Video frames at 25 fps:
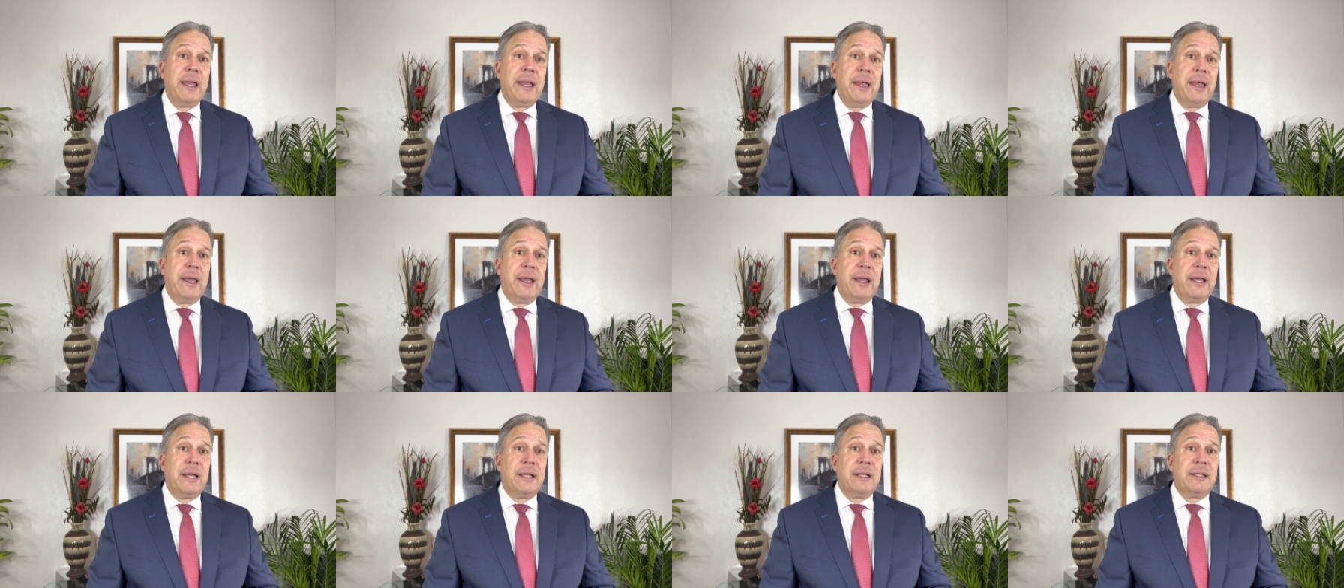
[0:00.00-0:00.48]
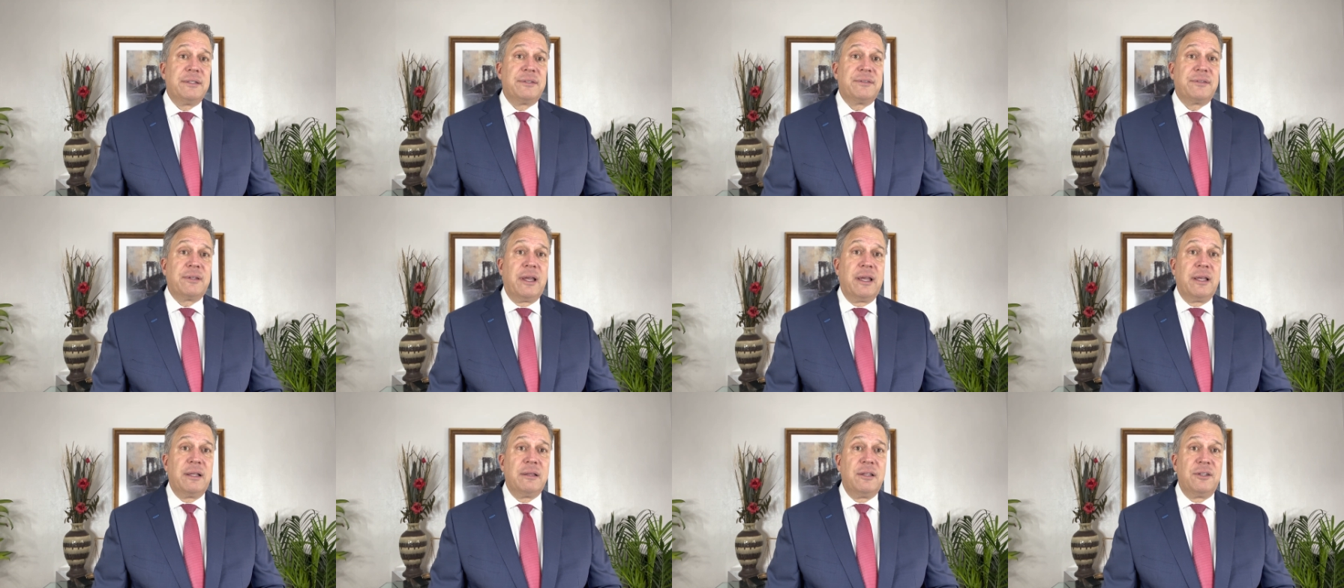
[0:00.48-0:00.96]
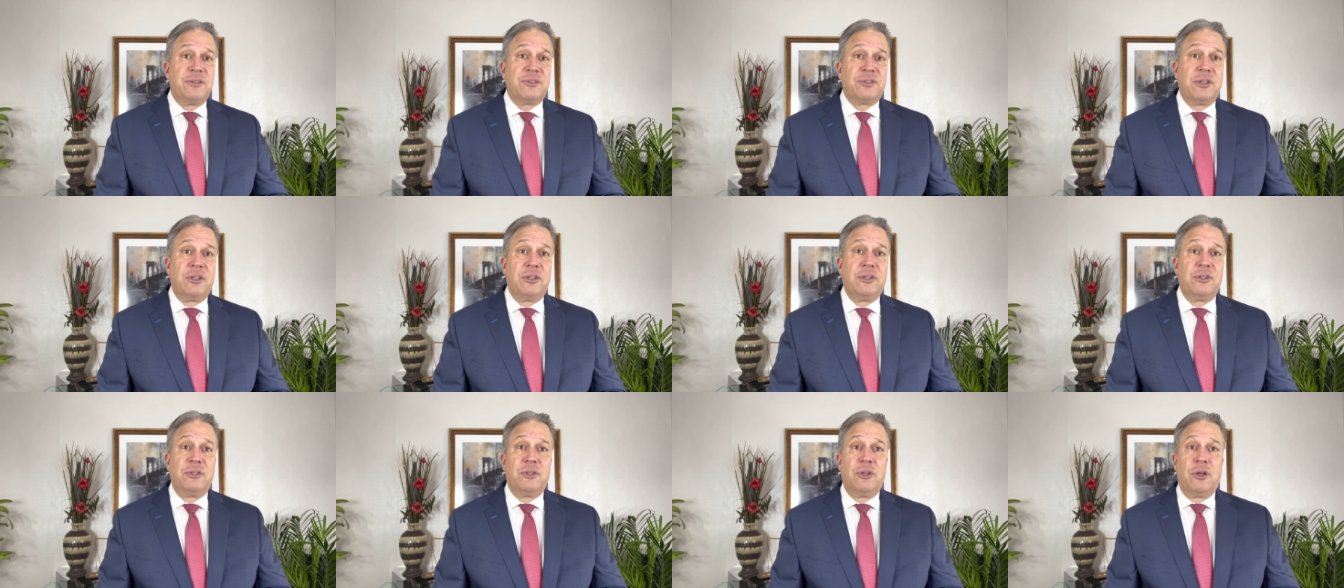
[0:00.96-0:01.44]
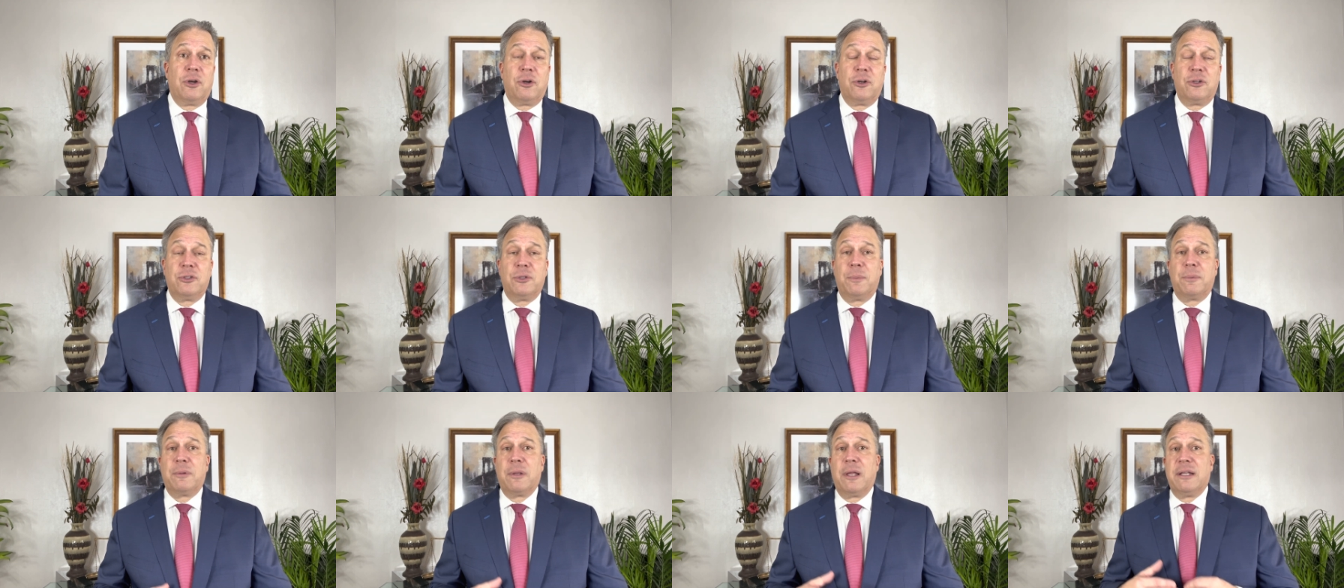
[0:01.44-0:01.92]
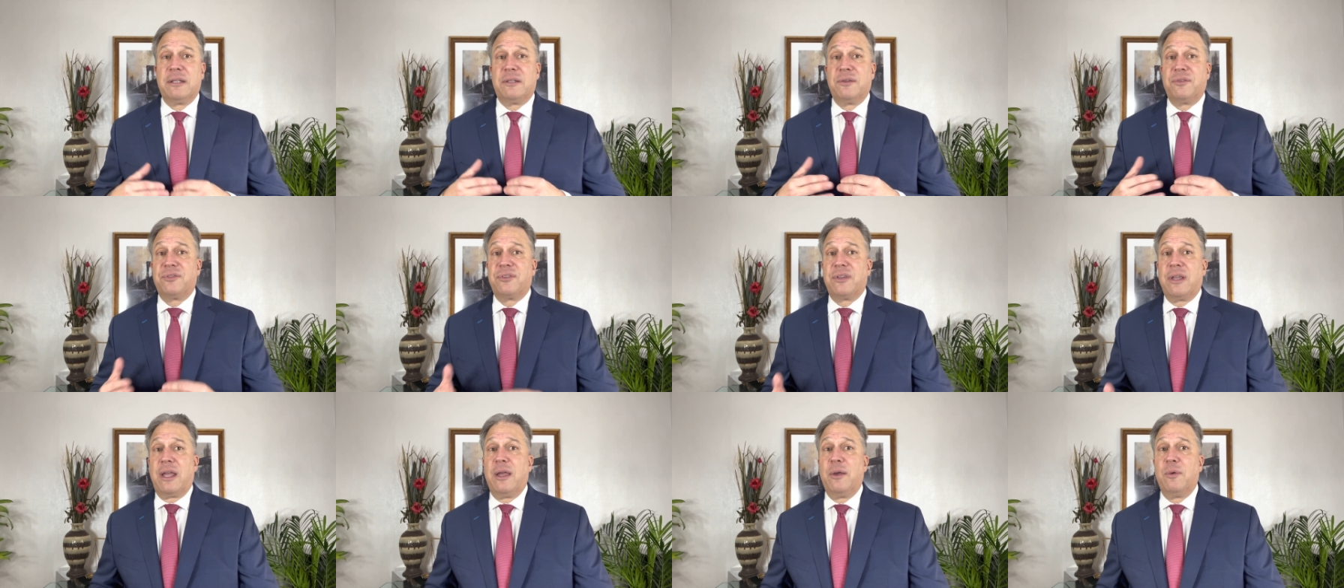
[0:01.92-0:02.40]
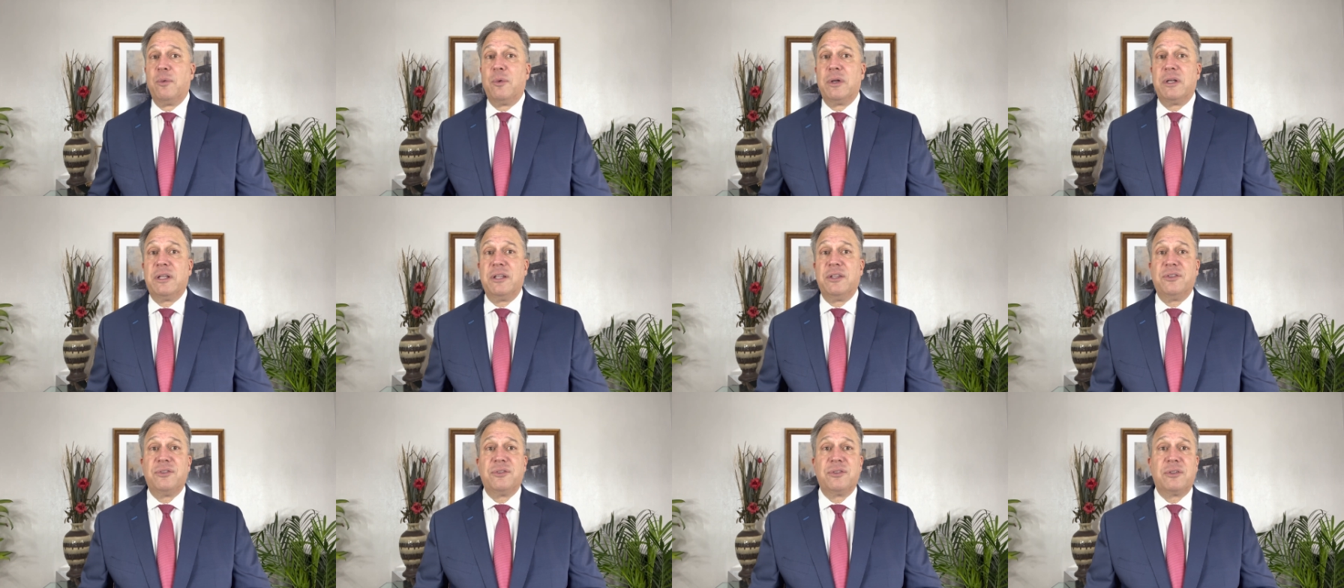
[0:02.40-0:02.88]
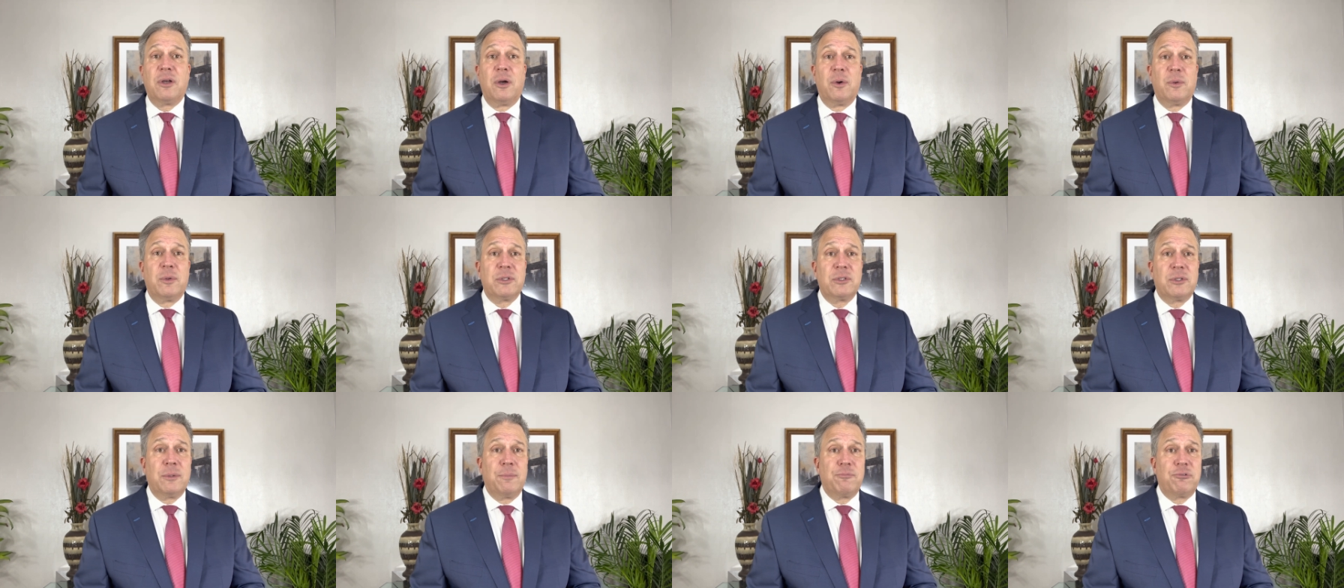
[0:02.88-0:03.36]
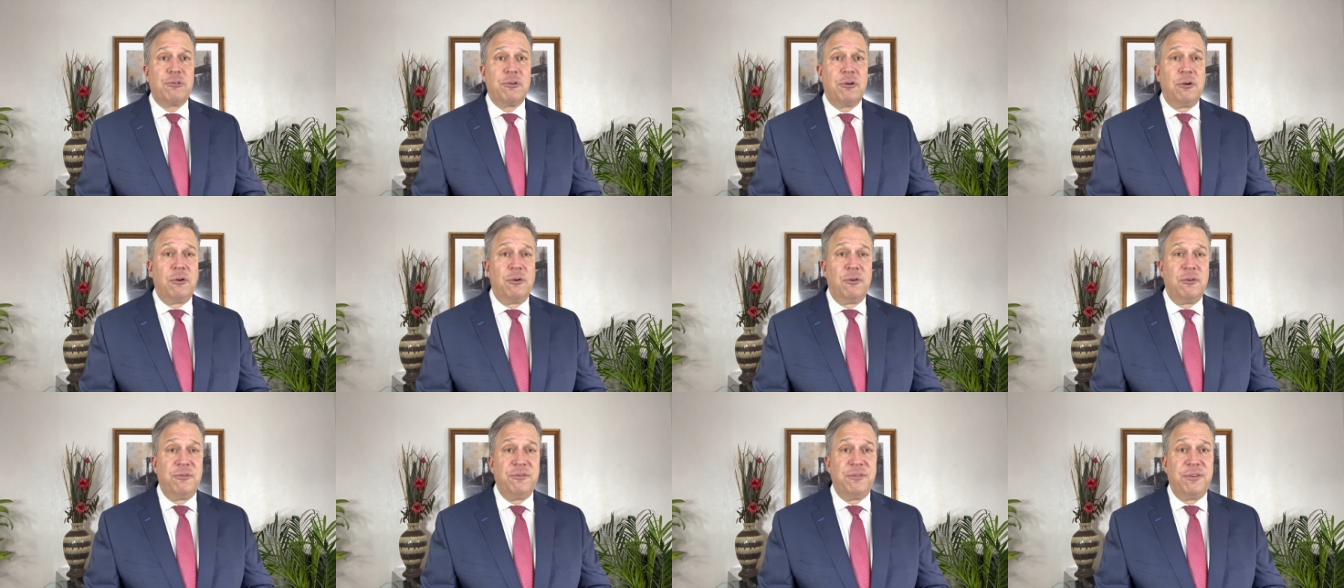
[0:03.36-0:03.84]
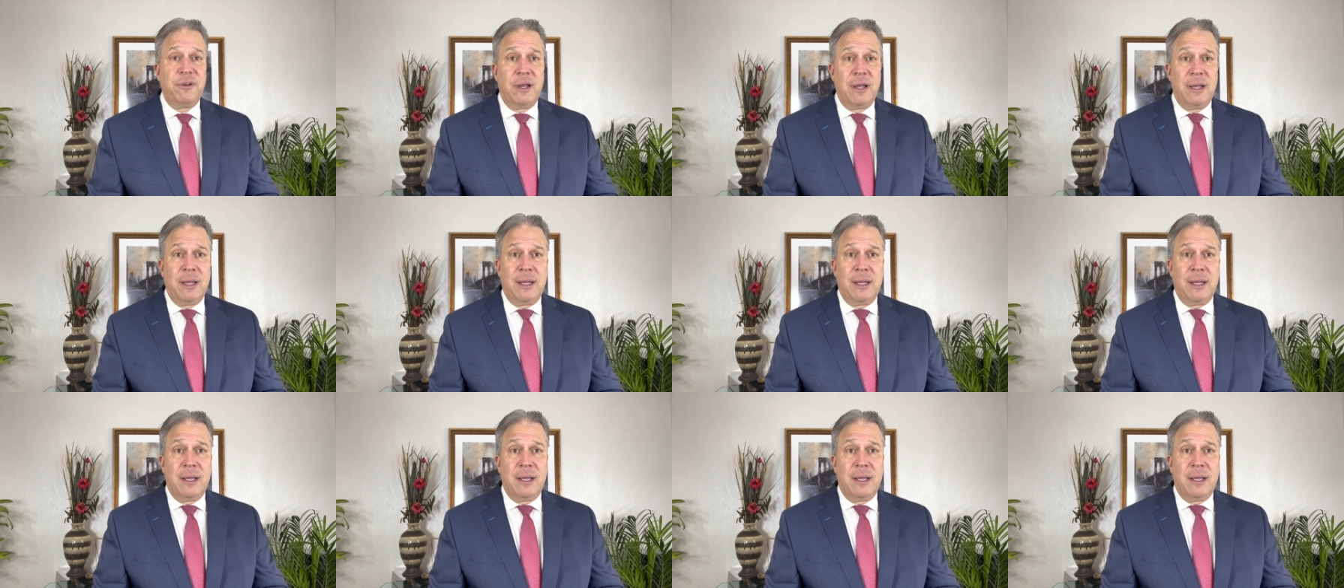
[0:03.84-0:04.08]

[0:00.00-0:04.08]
and say, listen, you heard the plaintiff say what he's going to prove.